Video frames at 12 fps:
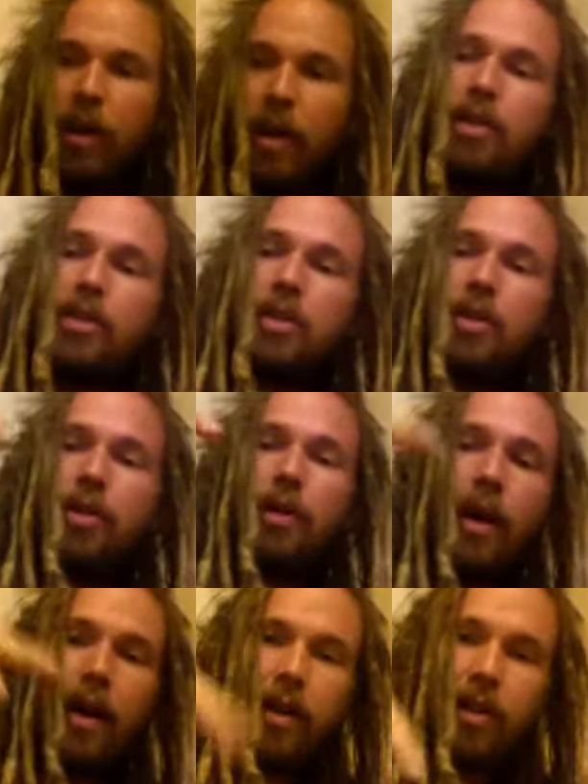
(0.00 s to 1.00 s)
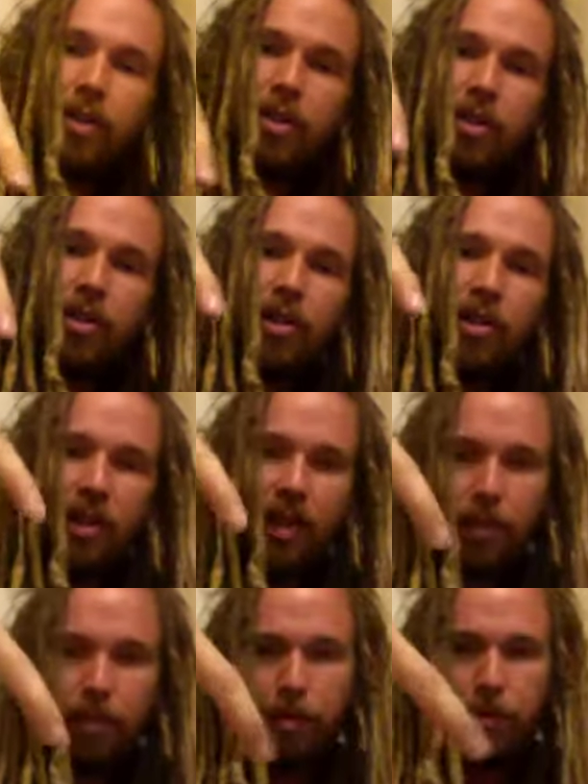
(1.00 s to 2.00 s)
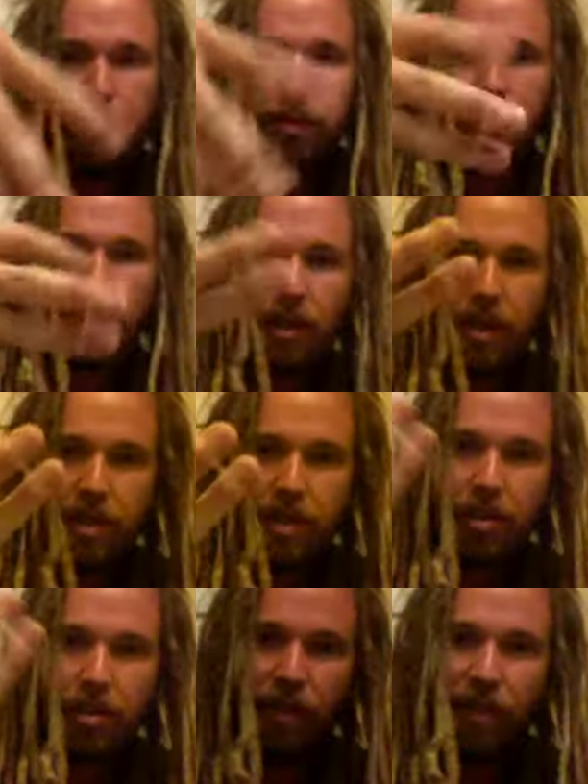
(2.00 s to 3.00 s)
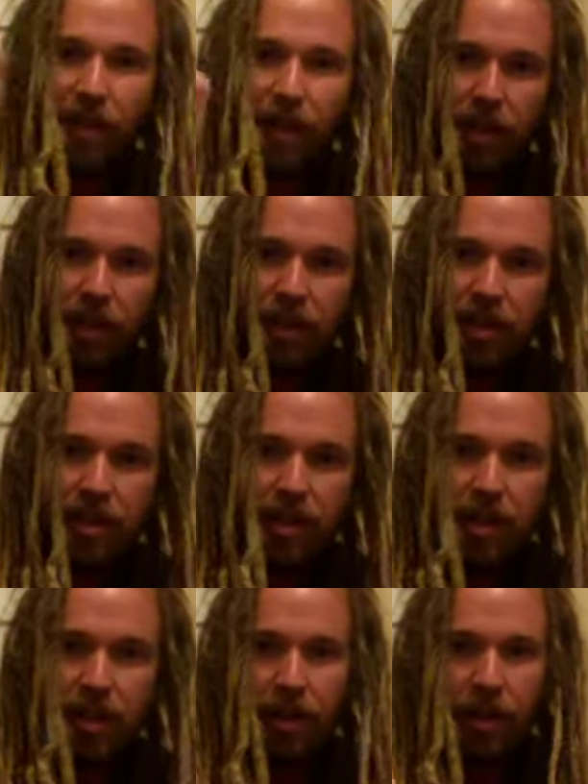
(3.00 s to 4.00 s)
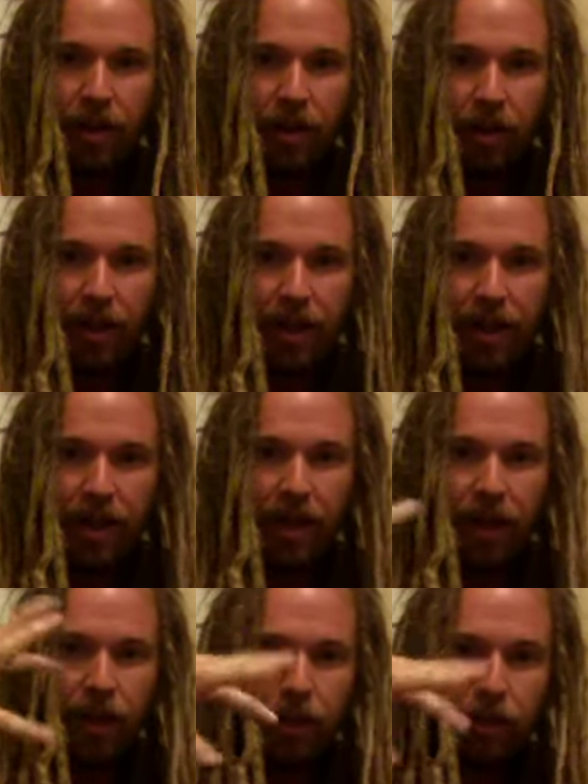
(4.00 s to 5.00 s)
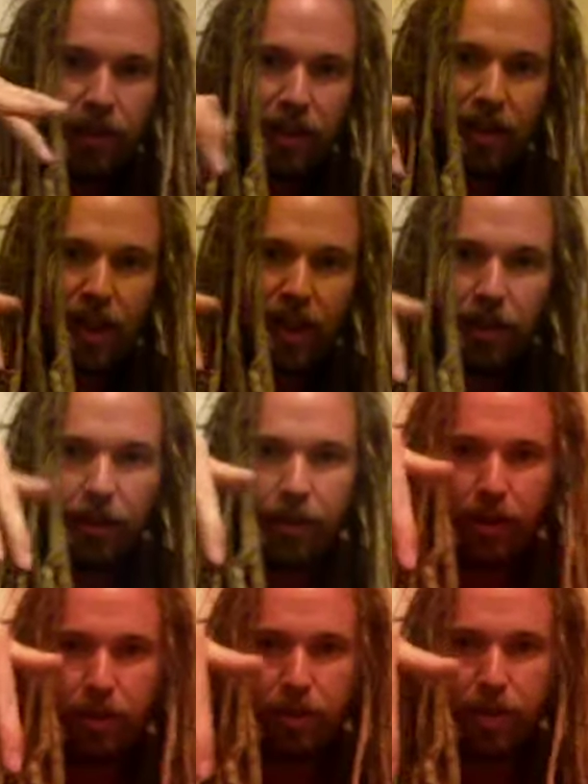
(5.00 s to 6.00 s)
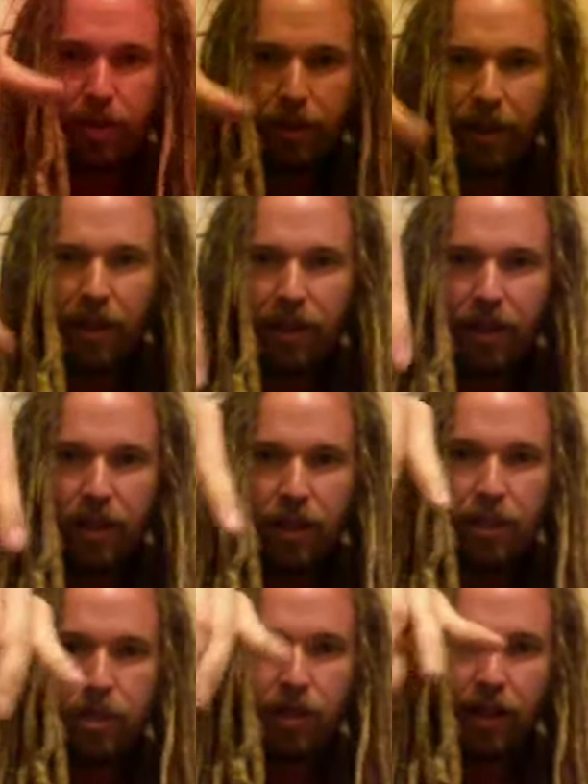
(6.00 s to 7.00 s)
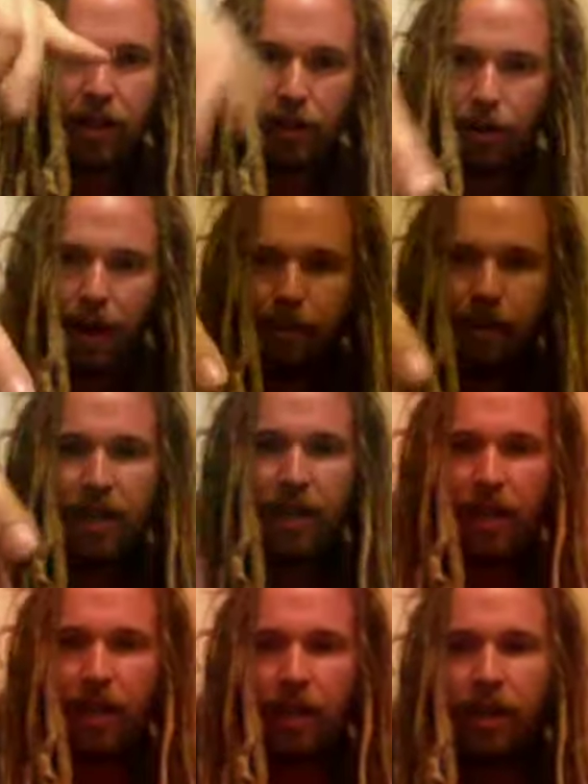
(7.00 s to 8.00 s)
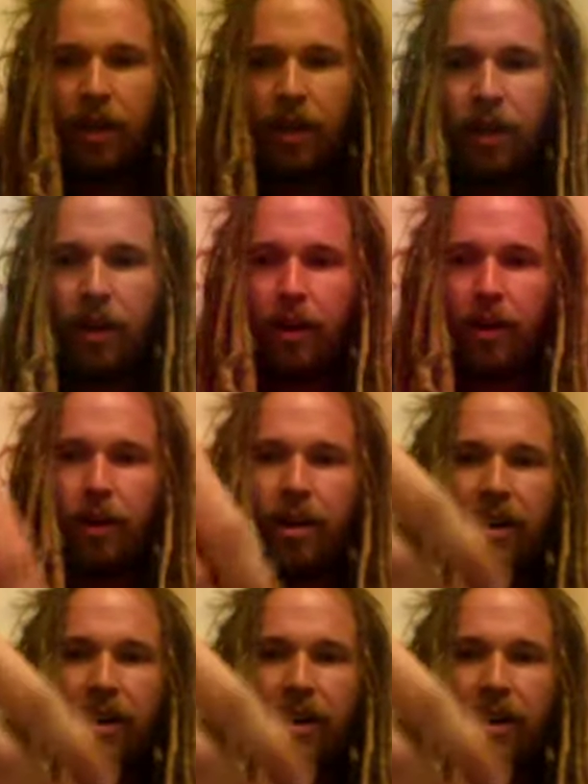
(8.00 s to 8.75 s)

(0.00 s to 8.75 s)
So I usually keep these 2 fingers right here with the needle in between, so I can grab the needle, or